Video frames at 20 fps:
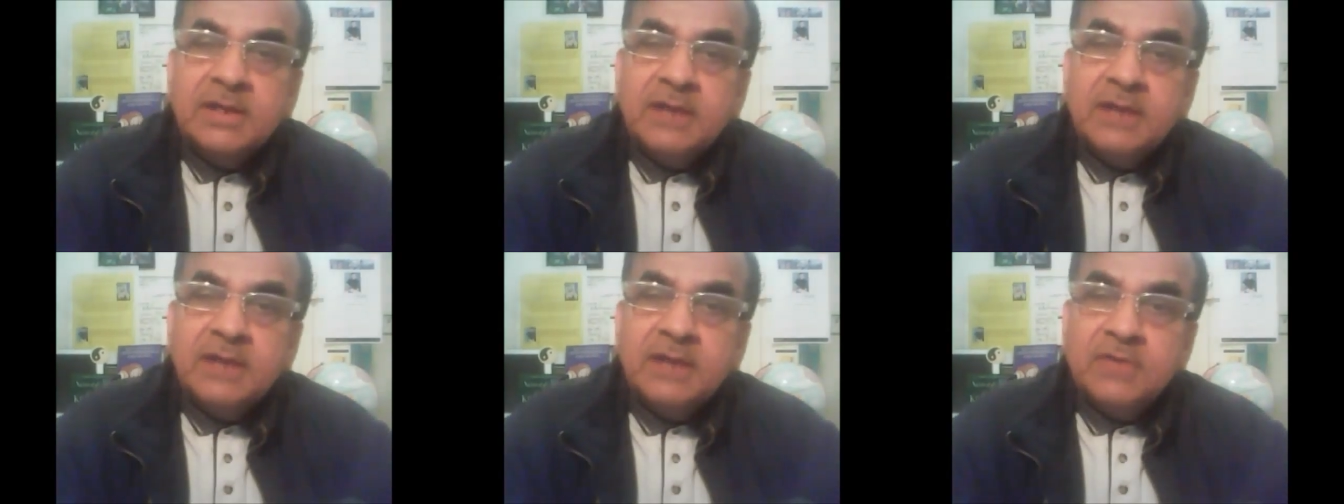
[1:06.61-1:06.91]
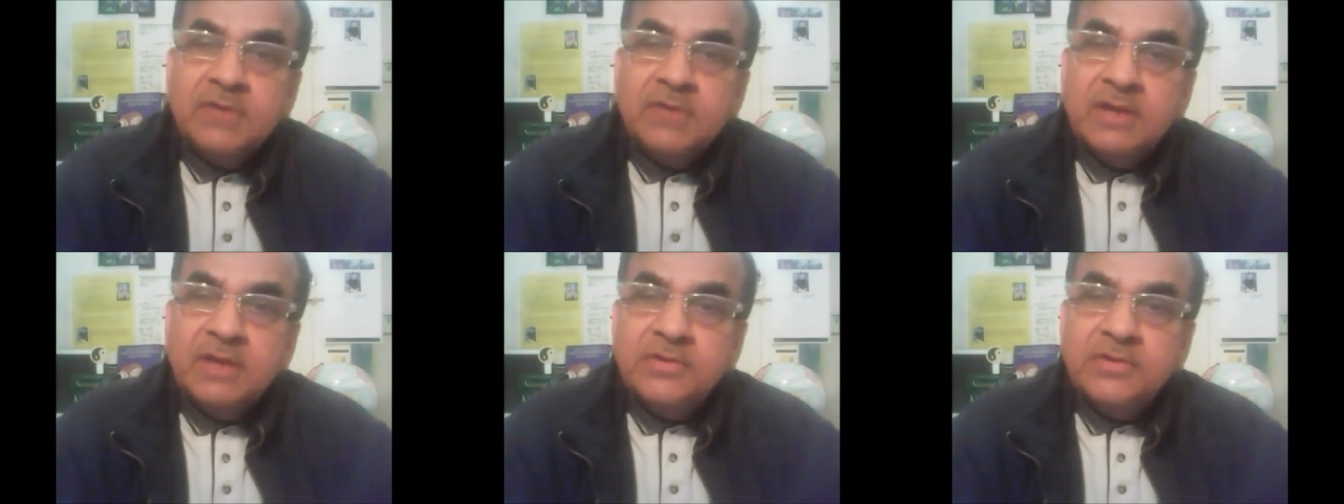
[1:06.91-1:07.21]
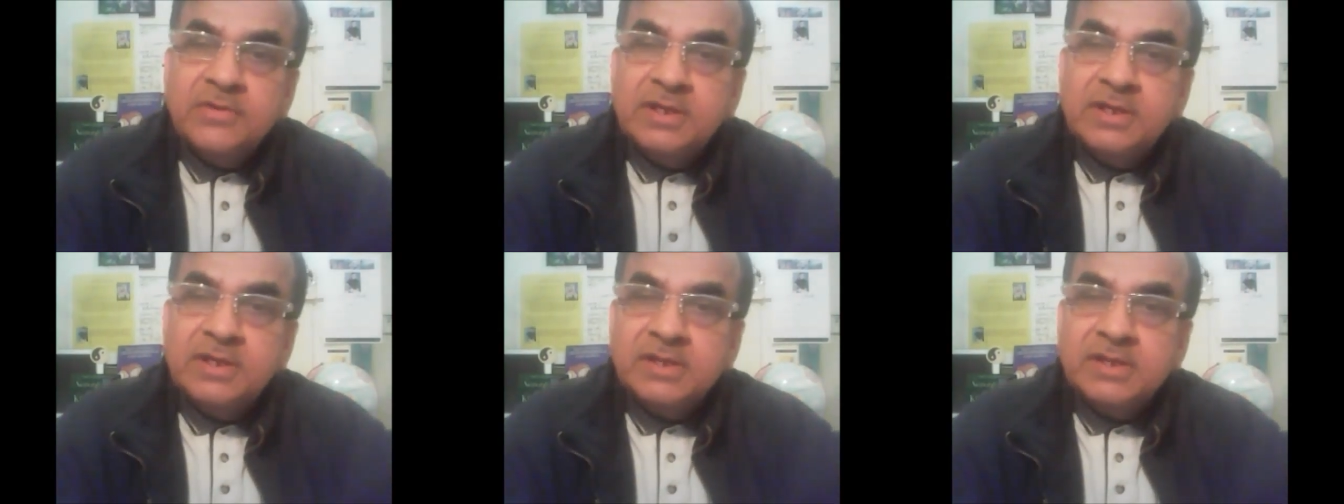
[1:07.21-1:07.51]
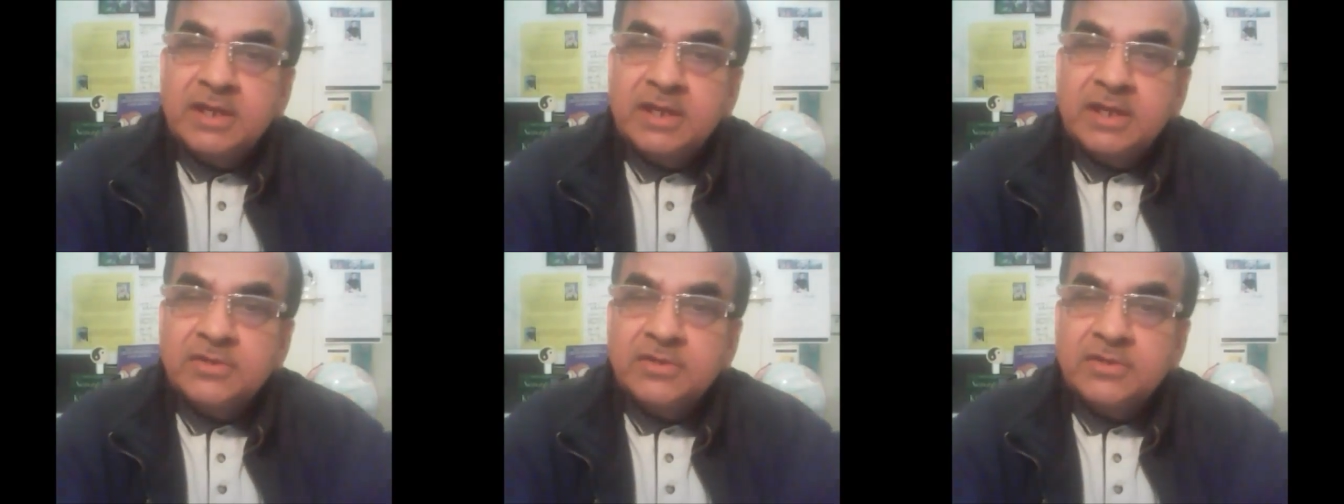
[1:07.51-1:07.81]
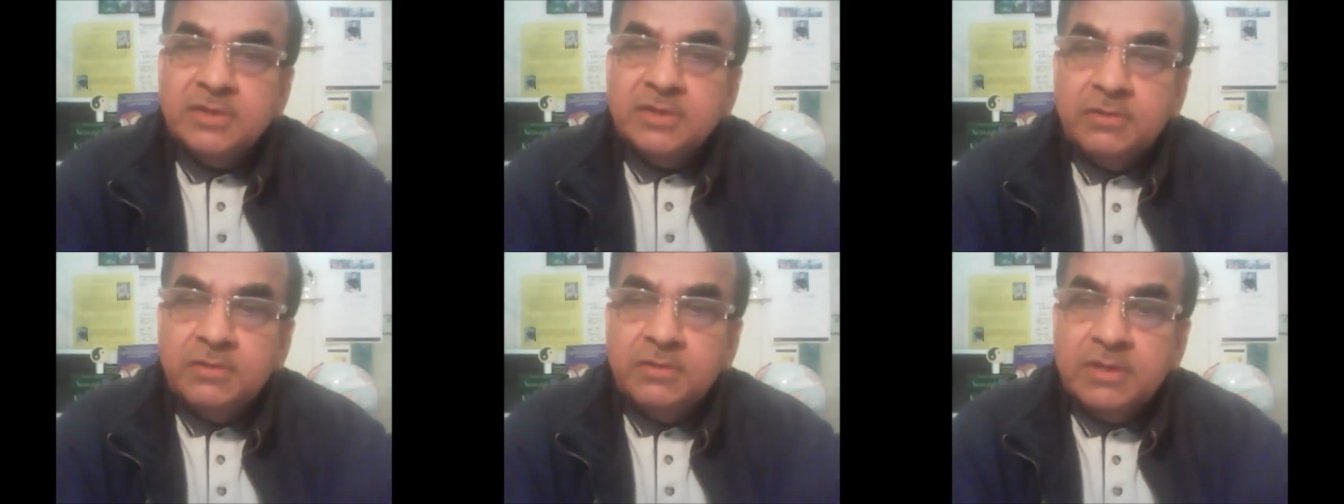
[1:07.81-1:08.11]
NATO countries against
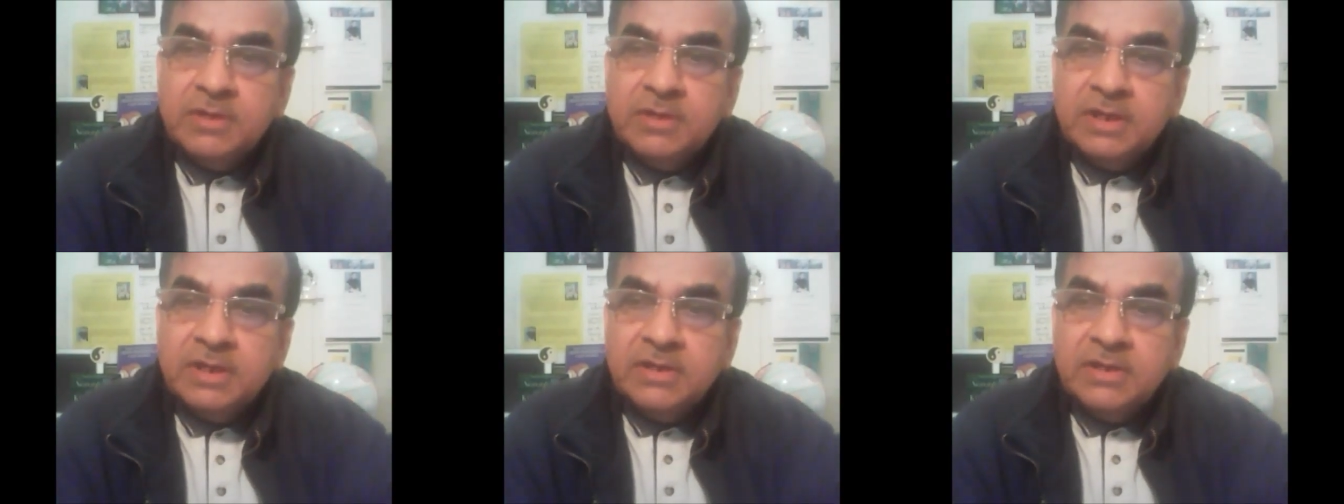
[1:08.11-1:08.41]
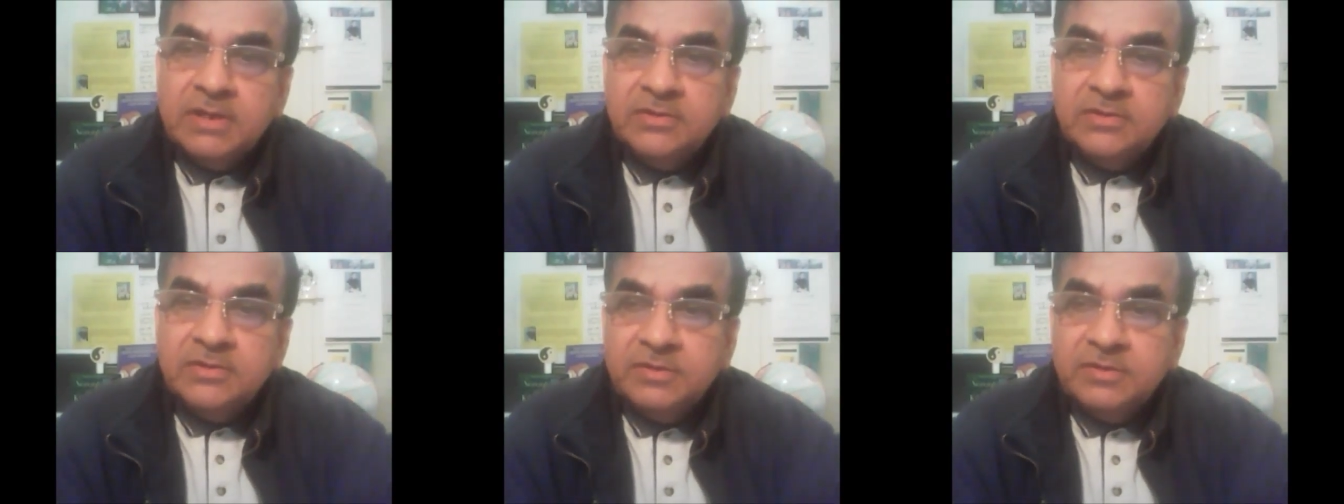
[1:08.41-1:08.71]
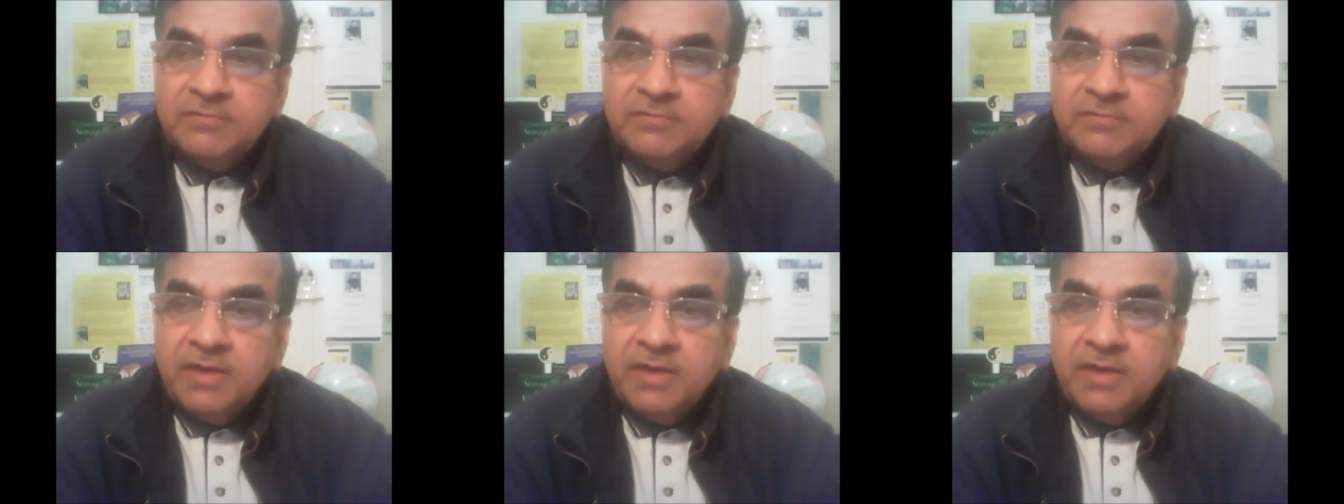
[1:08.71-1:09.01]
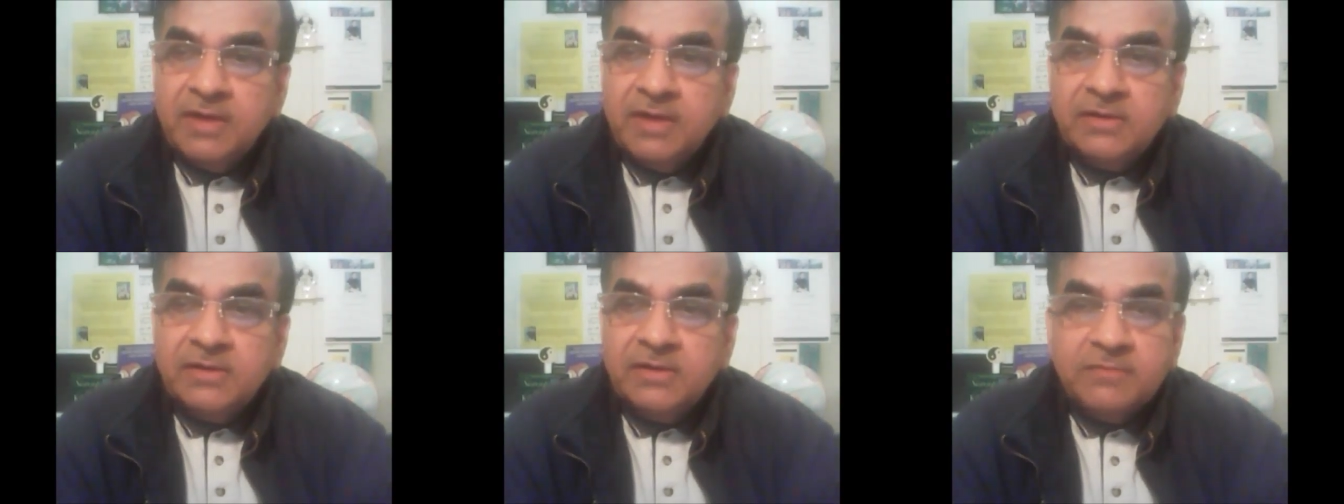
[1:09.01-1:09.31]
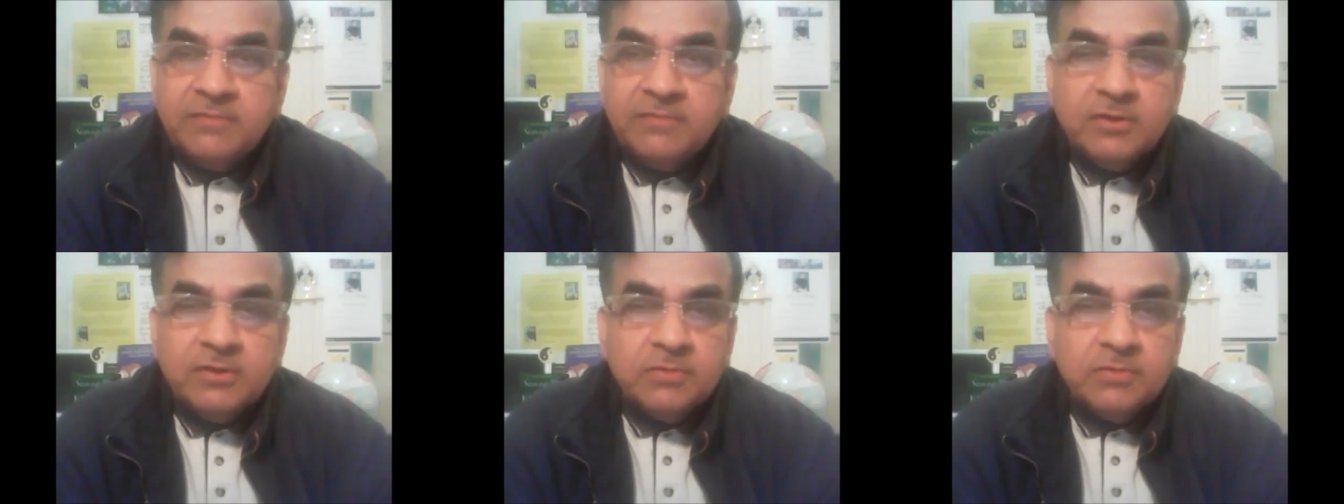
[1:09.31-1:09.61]
newly defined
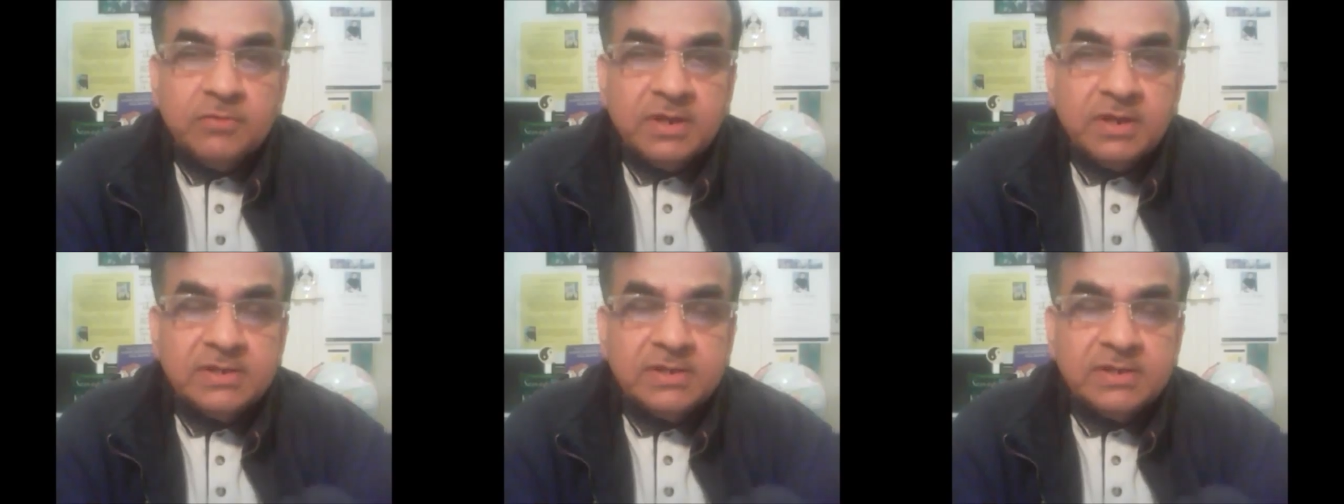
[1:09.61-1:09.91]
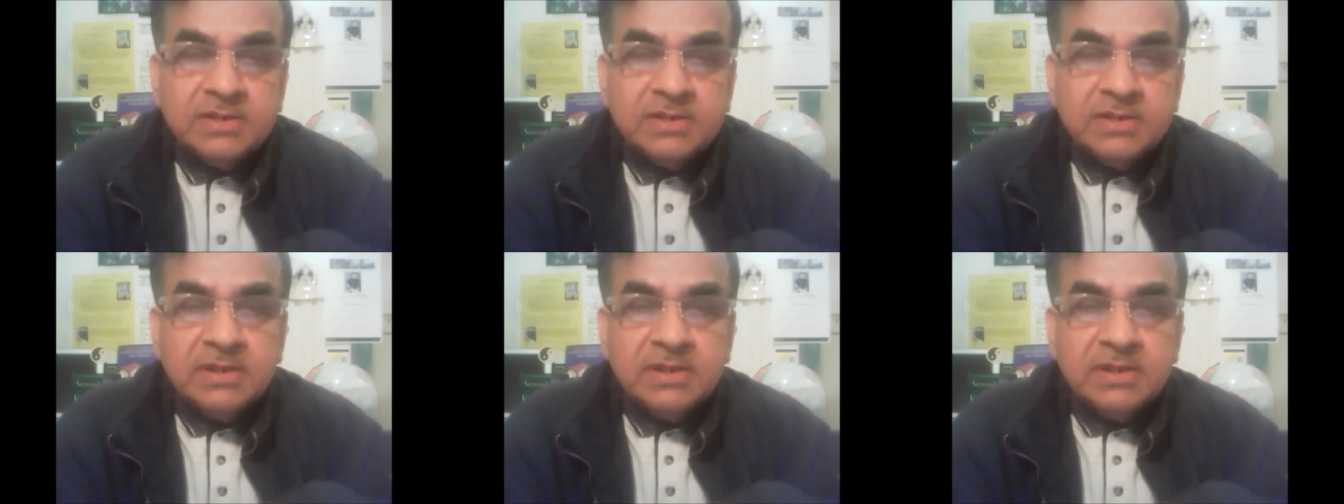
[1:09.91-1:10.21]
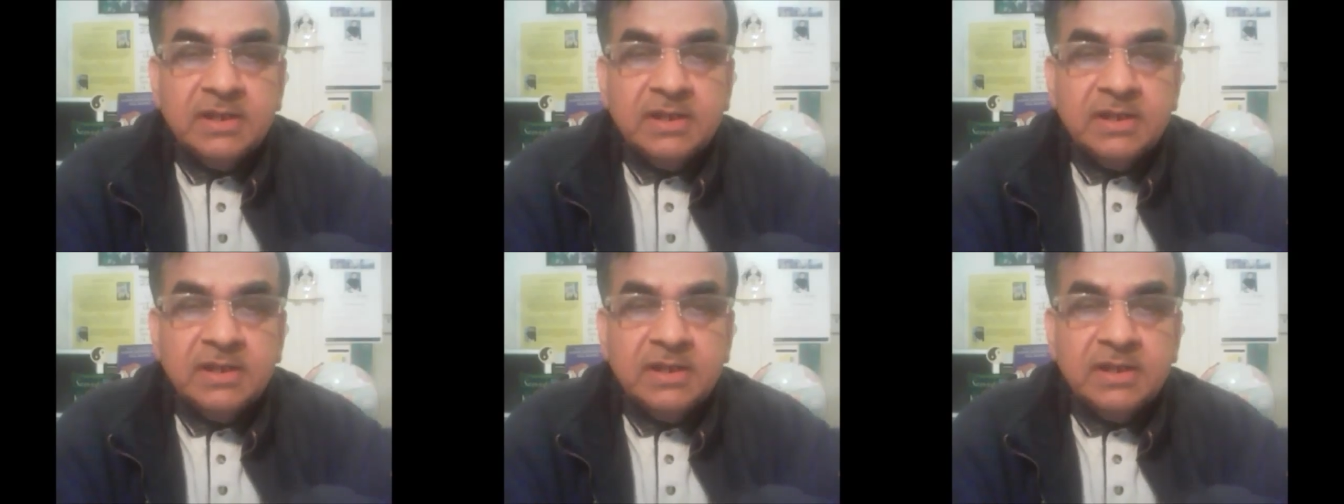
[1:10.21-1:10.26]
evildoers,